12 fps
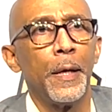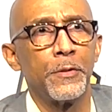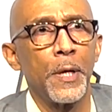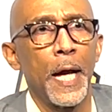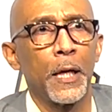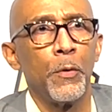
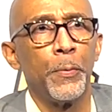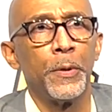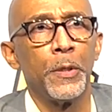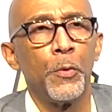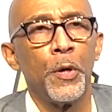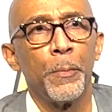Exactly. We put
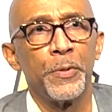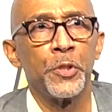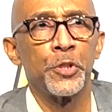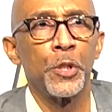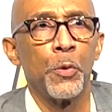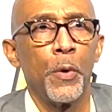you in a
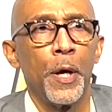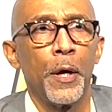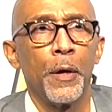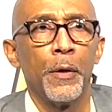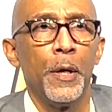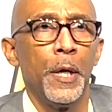position
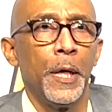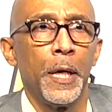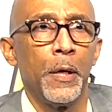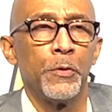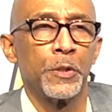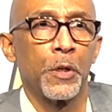where
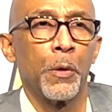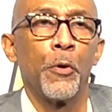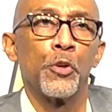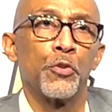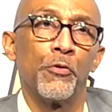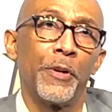it was a
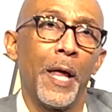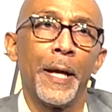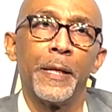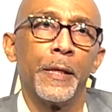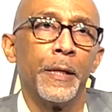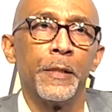commercial
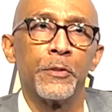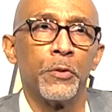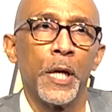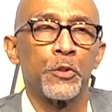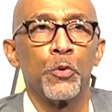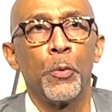flight, and so
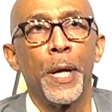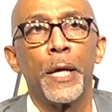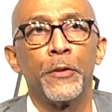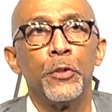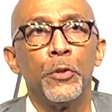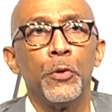that's what we had
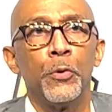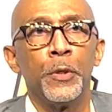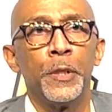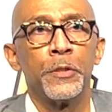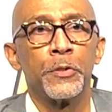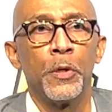to do.
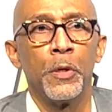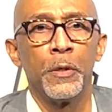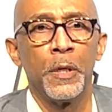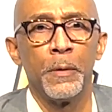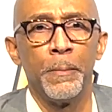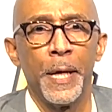And so
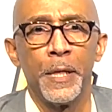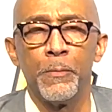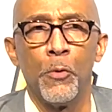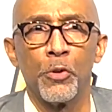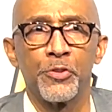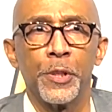it made
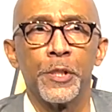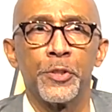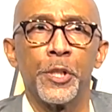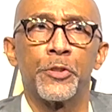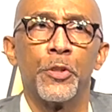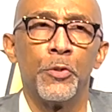more sense
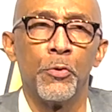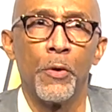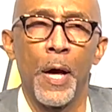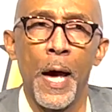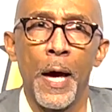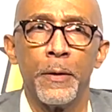just to do
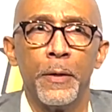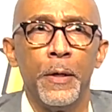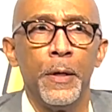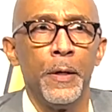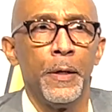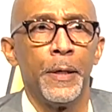that,
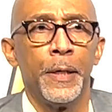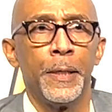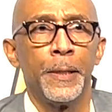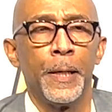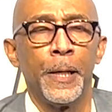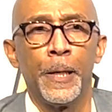and